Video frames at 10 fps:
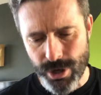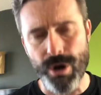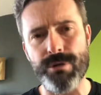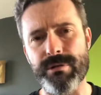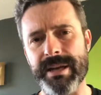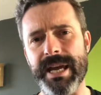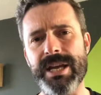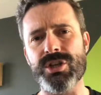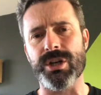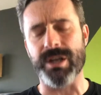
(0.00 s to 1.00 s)

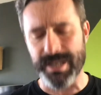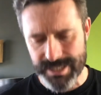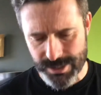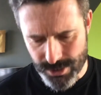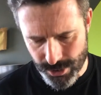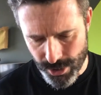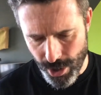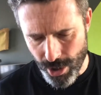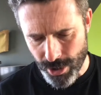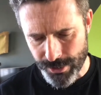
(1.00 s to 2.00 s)
congregation listen to
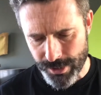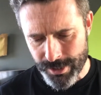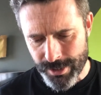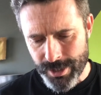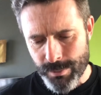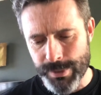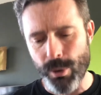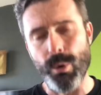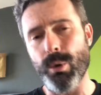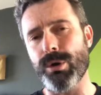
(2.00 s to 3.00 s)
God when
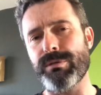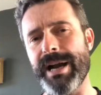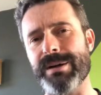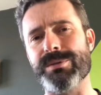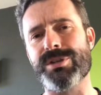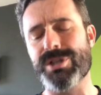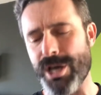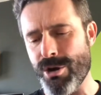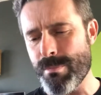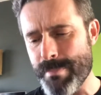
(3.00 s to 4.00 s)
all around
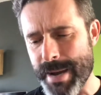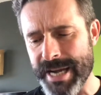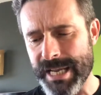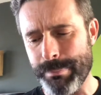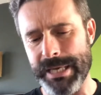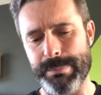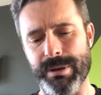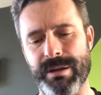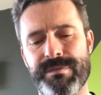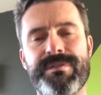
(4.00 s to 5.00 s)
so many
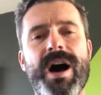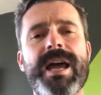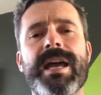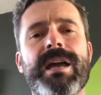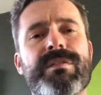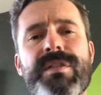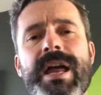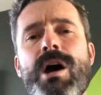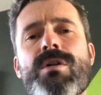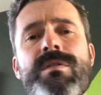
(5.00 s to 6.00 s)
people are vying for
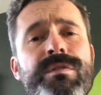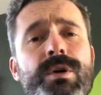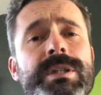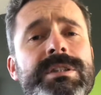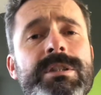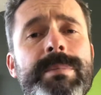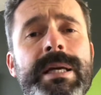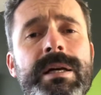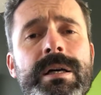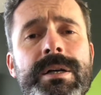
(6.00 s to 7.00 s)
their own voice to be
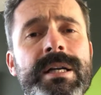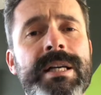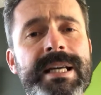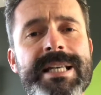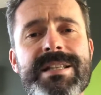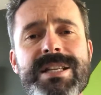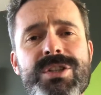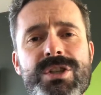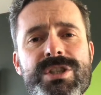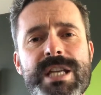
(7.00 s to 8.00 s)
heard? Isn't this
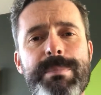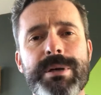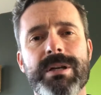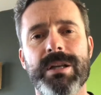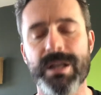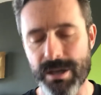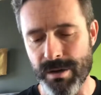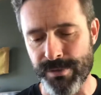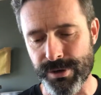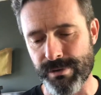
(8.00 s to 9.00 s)
just typical
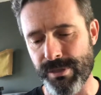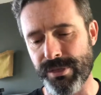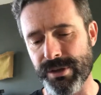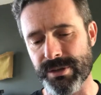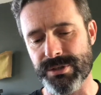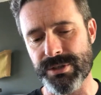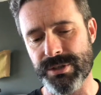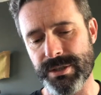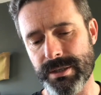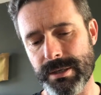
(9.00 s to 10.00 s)
of the
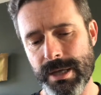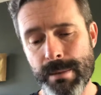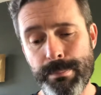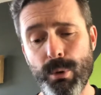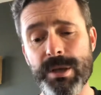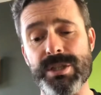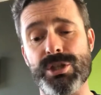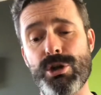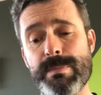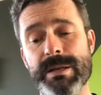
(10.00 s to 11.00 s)
Corinthians? Paul is
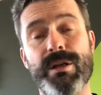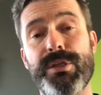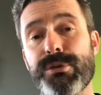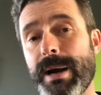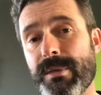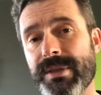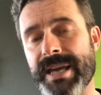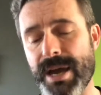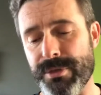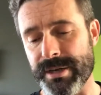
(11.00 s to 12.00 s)
assuming that throughout the
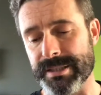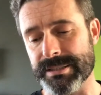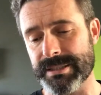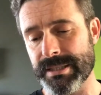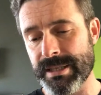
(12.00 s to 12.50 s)
gatherings,